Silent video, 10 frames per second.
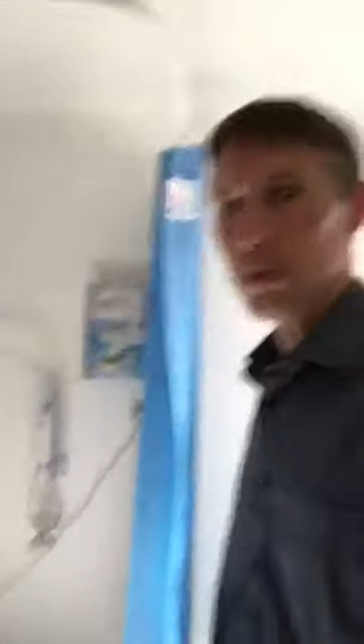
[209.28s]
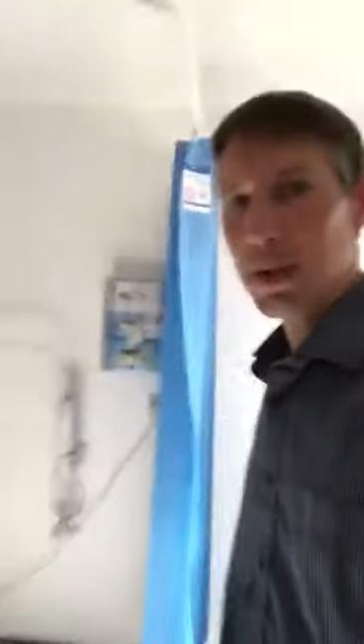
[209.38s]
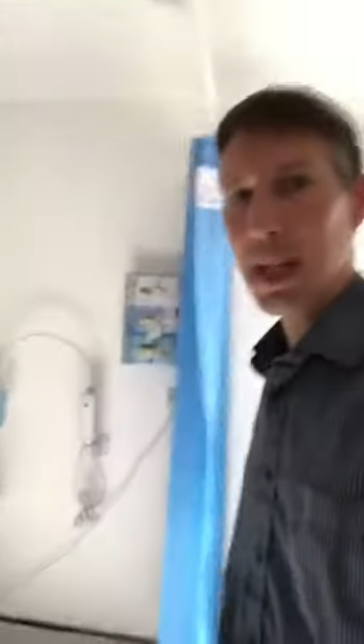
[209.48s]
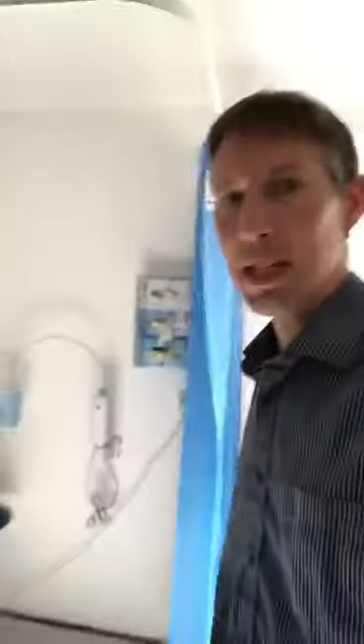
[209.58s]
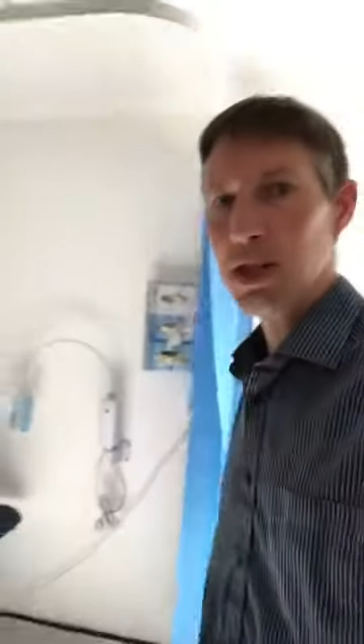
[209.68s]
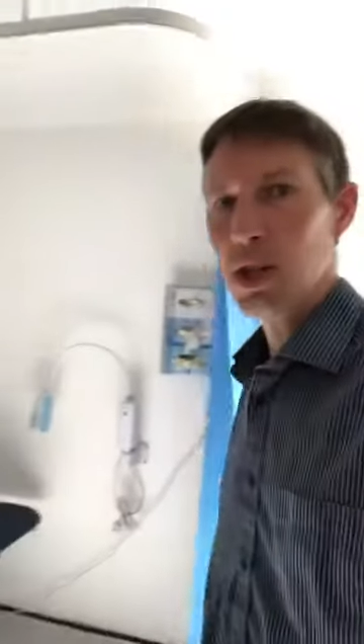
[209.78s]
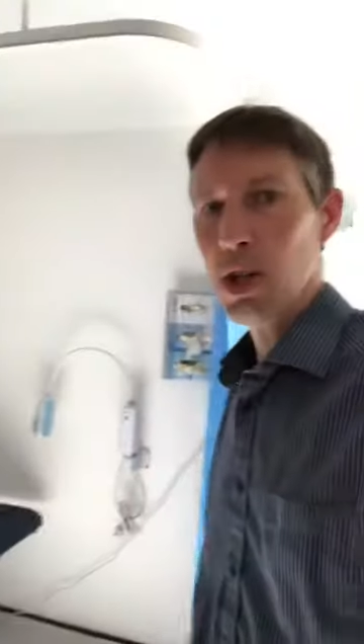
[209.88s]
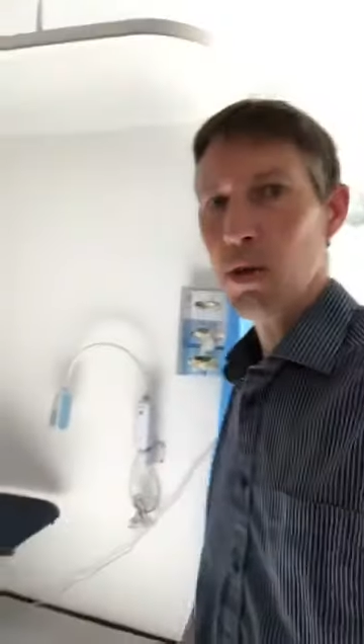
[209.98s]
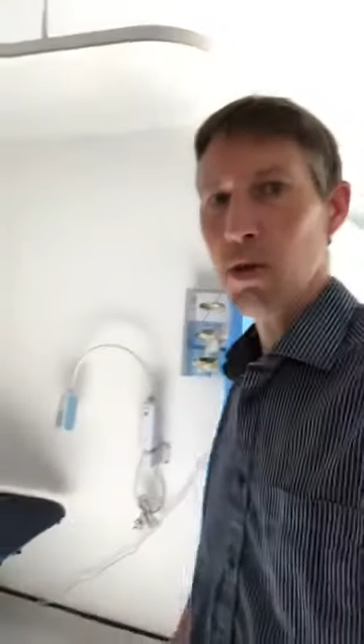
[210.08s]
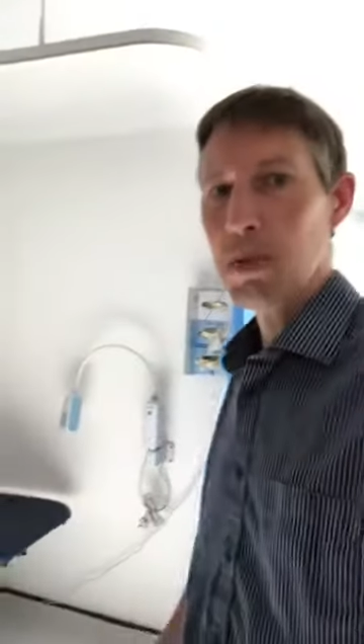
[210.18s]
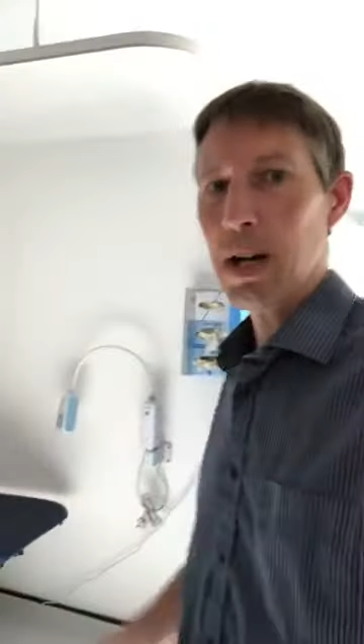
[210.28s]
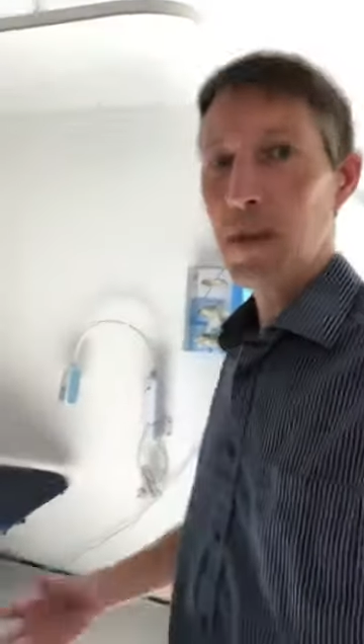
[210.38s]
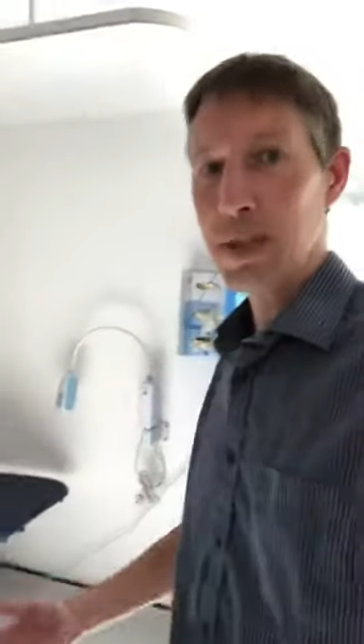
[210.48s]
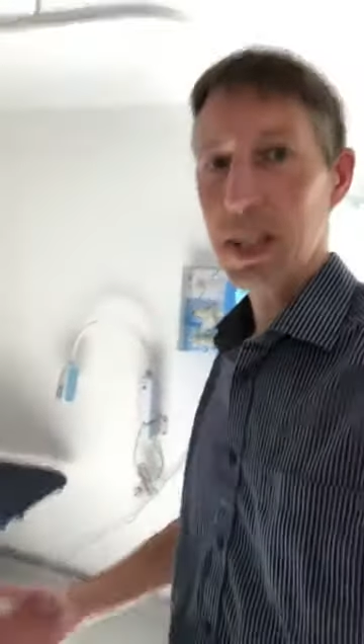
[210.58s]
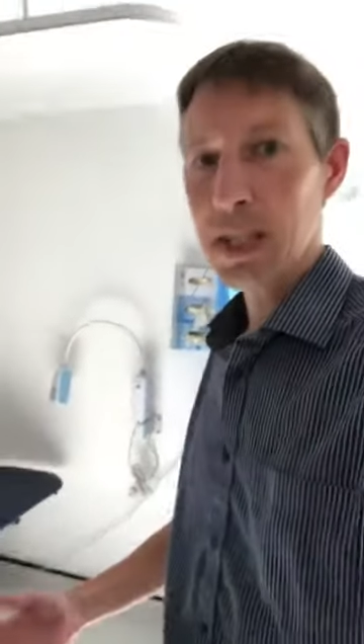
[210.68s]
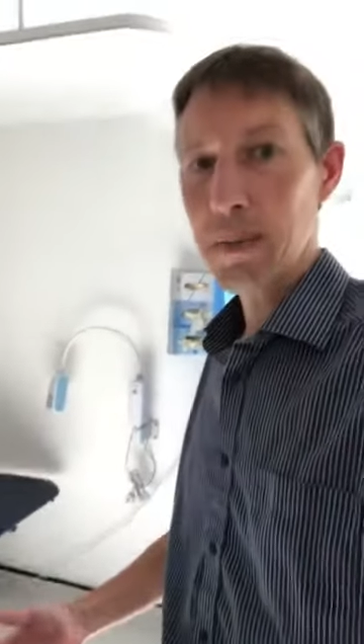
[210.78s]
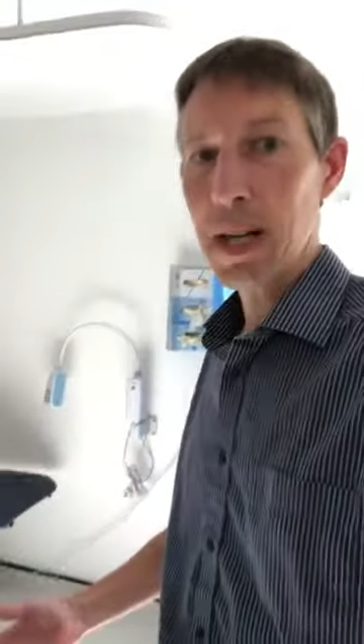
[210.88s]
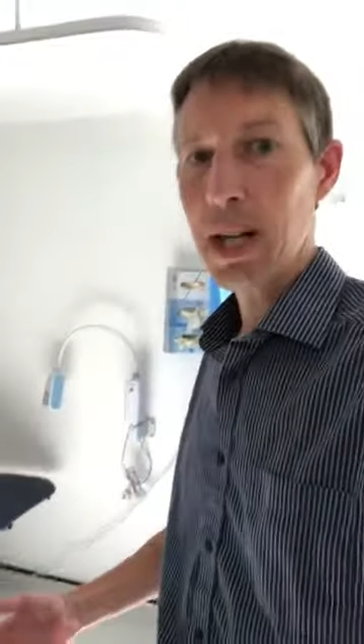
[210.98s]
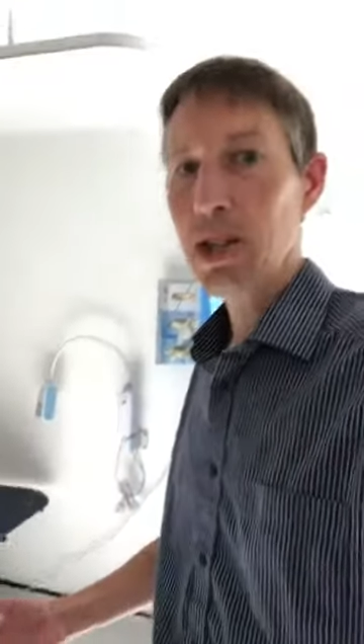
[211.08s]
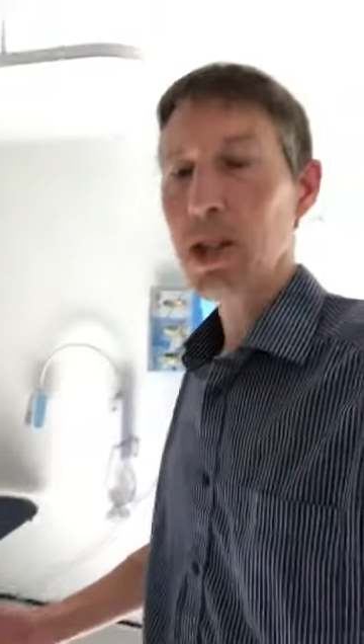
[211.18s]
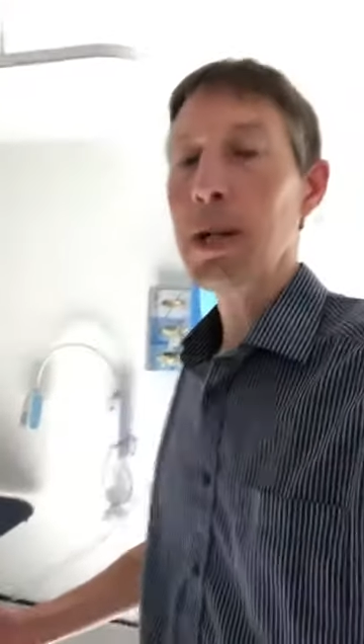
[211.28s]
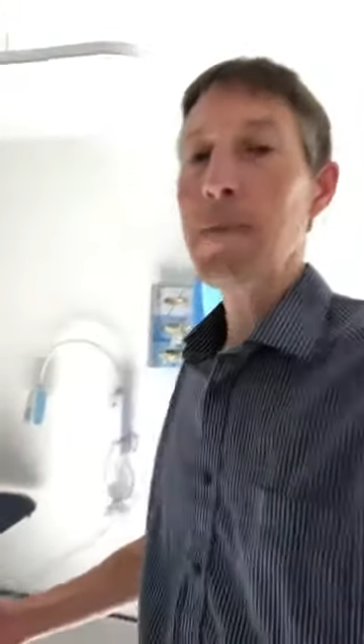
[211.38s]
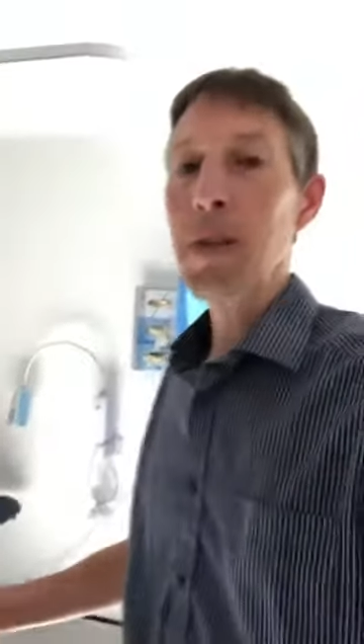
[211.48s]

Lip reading: would then do would be, after the examination,